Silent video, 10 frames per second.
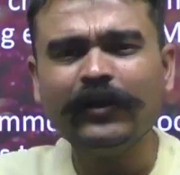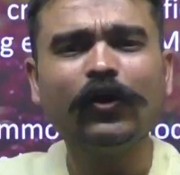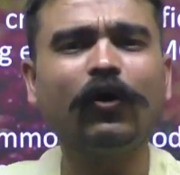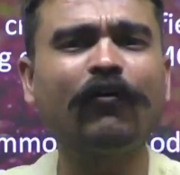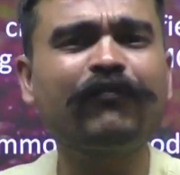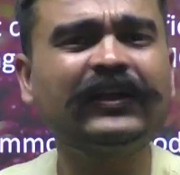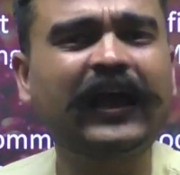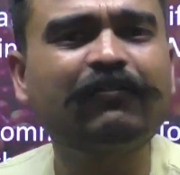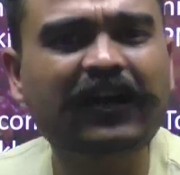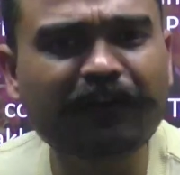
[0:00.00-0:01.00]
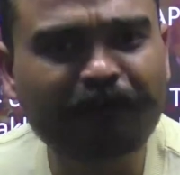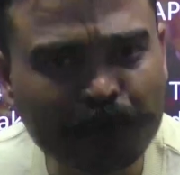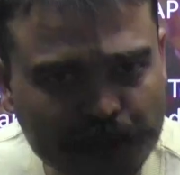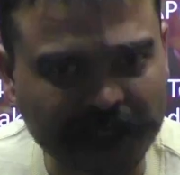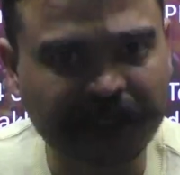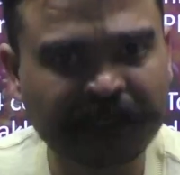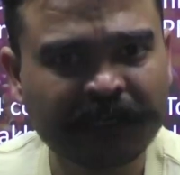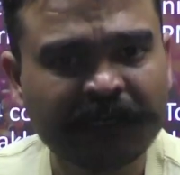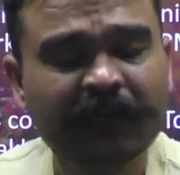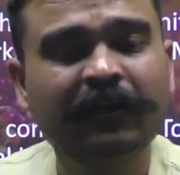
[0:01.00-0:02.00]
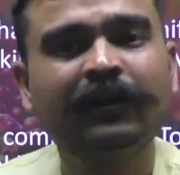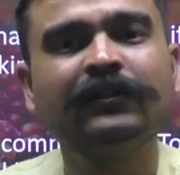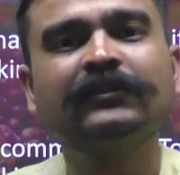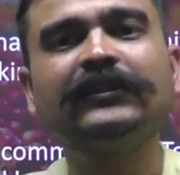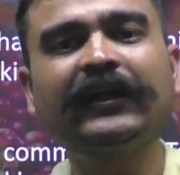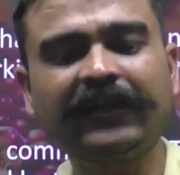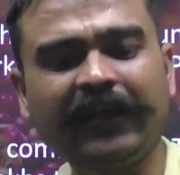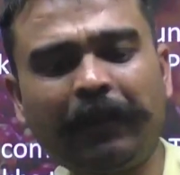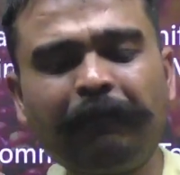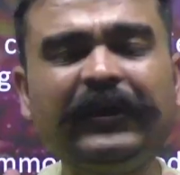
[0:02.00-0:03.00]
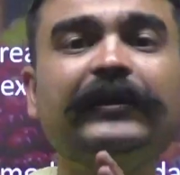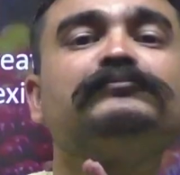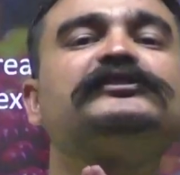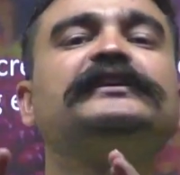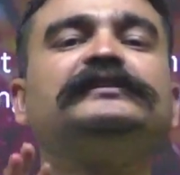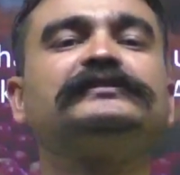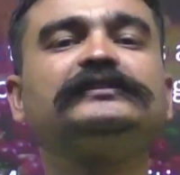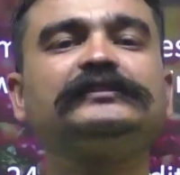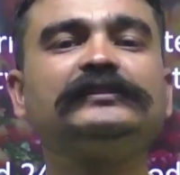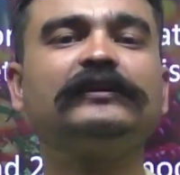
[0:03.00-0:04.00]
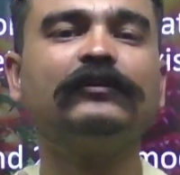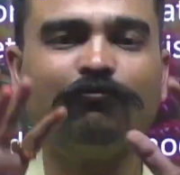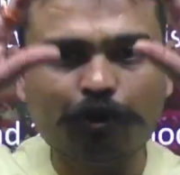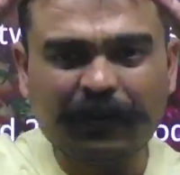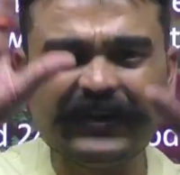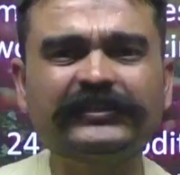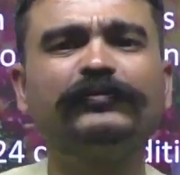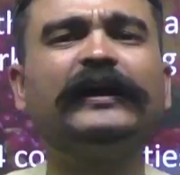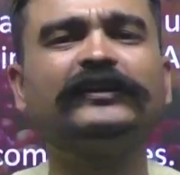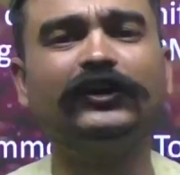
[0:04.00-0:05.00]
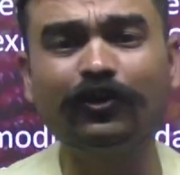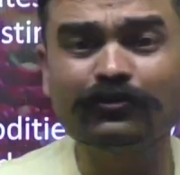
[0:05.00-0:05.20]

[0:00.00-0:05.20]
often have a confusion that APMCs would be dismantled. No,